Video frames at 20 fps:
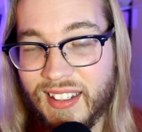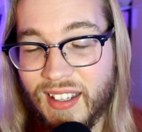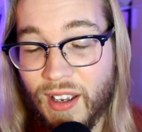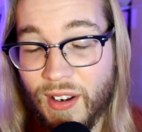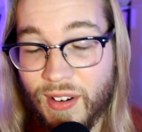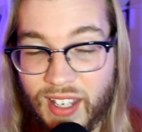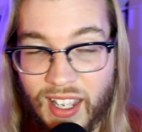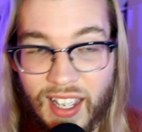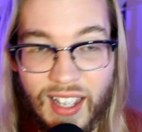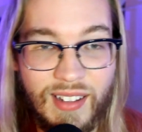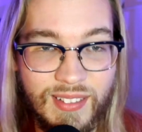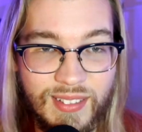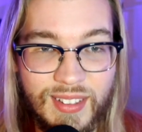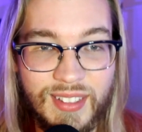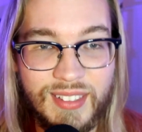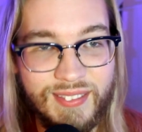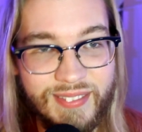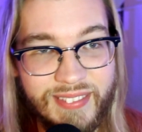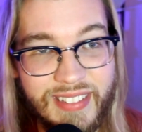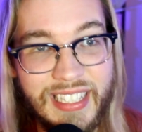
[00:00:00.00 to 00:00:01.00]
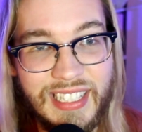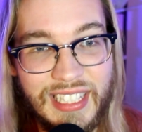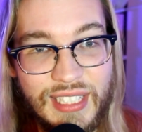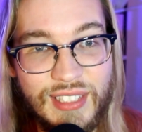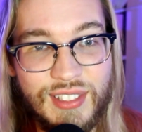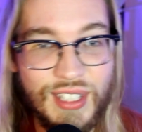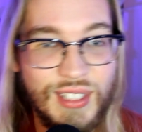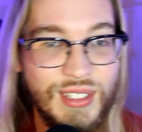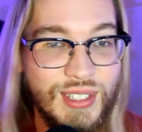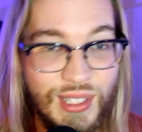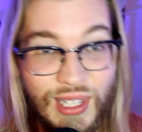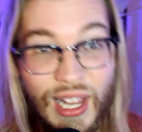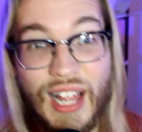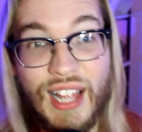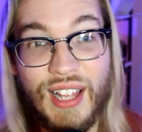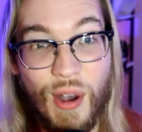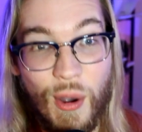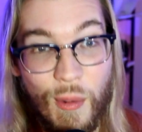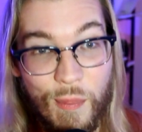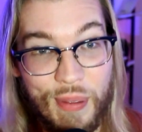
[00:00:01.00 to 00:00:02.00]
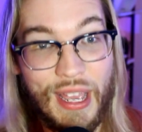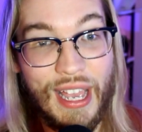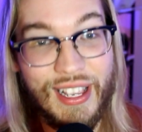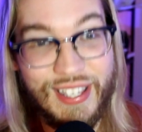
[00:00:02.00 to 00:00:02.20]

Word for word: Okay, well, at least there's a lot. I hope he